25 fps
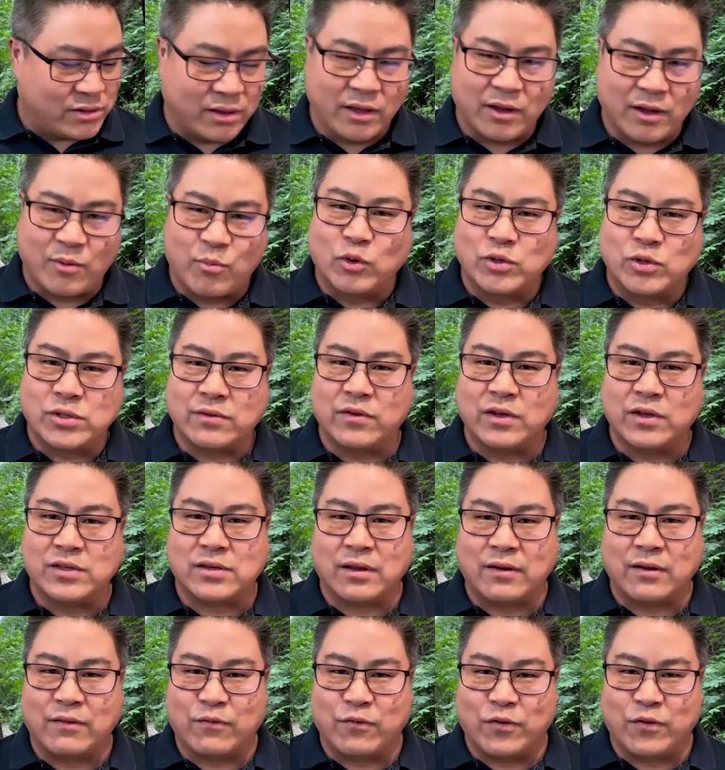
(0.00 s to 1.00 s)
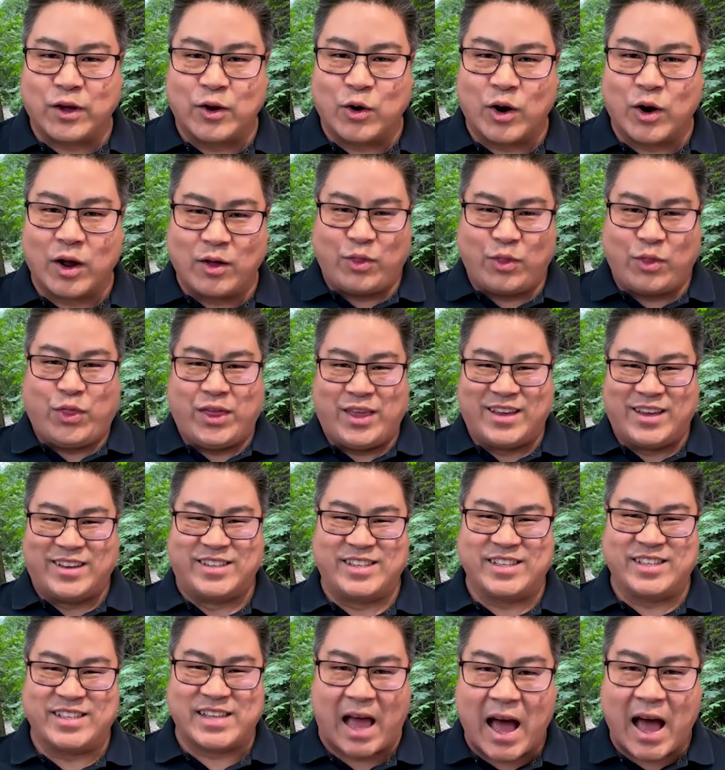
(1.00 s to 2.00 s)
I think most of us can figure out the
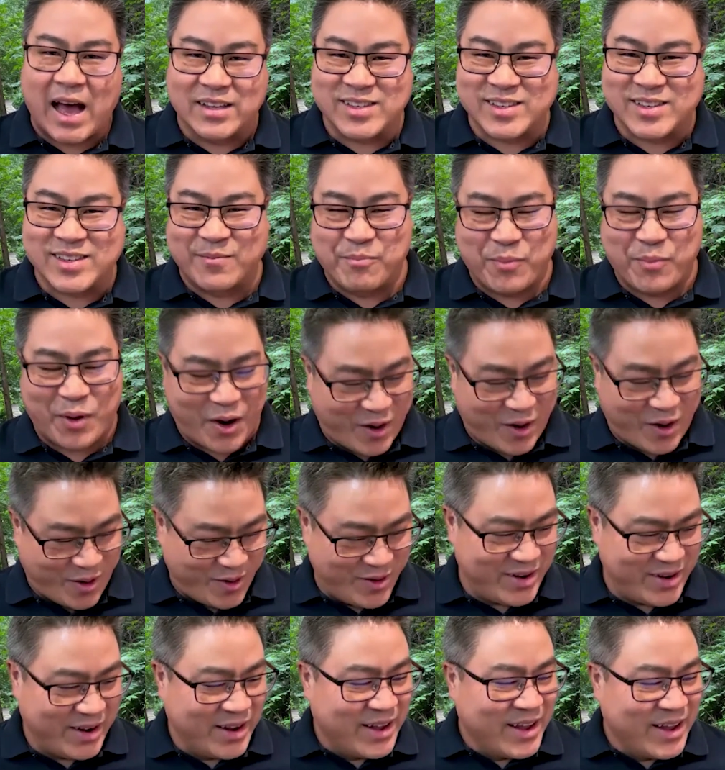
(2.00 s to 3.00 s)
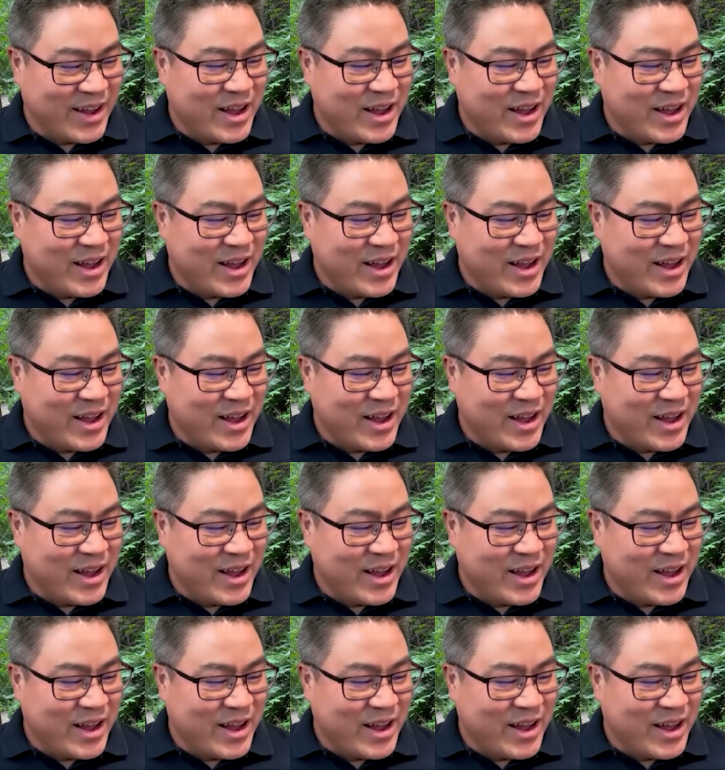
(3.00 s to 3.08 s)
assassin part,